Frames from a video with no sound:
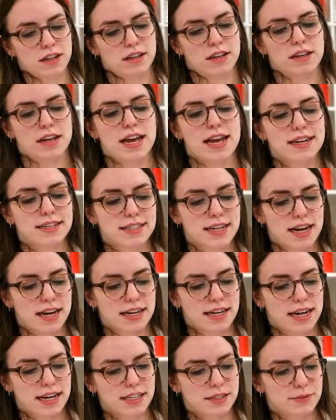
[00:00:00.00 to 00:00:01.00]
Hang tight
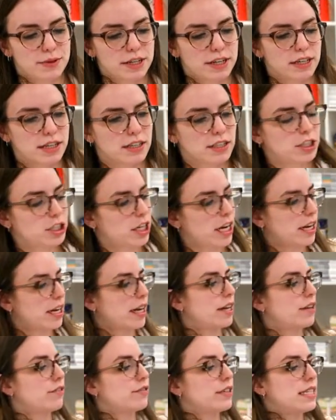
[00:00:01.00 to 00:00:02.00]
guys, we're gonna check
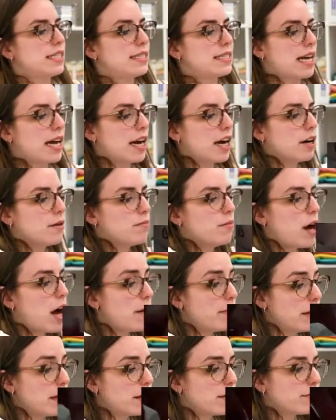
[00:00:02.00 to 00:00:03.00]
and reset our
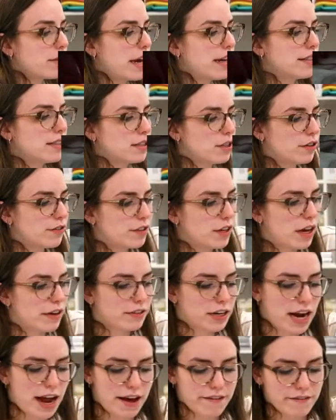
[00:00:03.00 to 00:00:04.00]
bobbin thread. So if you
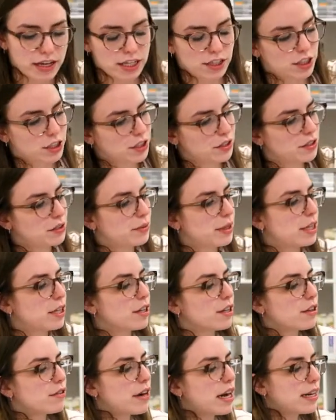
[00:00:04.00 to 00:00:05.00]
ever have issues with your
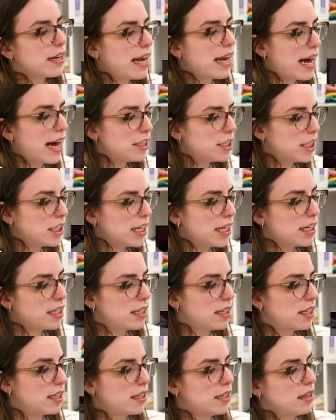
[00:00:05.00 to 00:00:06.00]
thread catching,
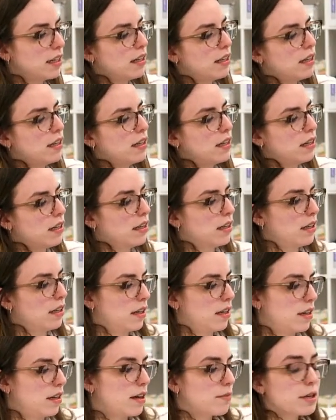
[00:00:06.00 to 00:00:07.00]

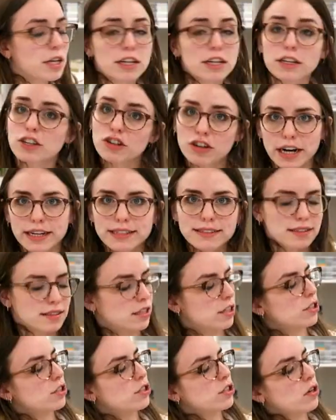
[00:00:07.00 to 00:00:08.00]
I'm gonna crisis
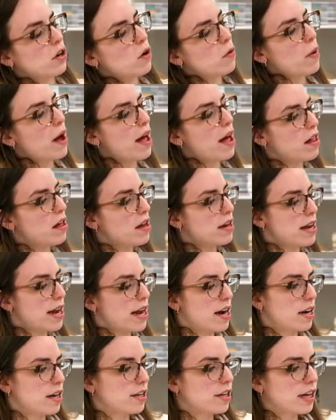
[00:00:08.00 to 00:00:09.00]
control while on
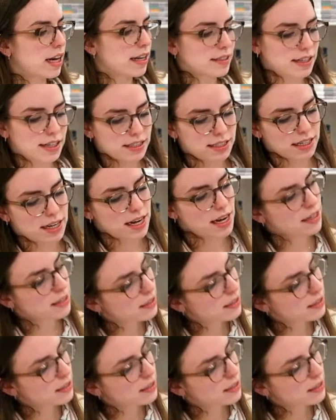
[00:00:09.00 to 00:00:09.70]
air and you guys get to kind of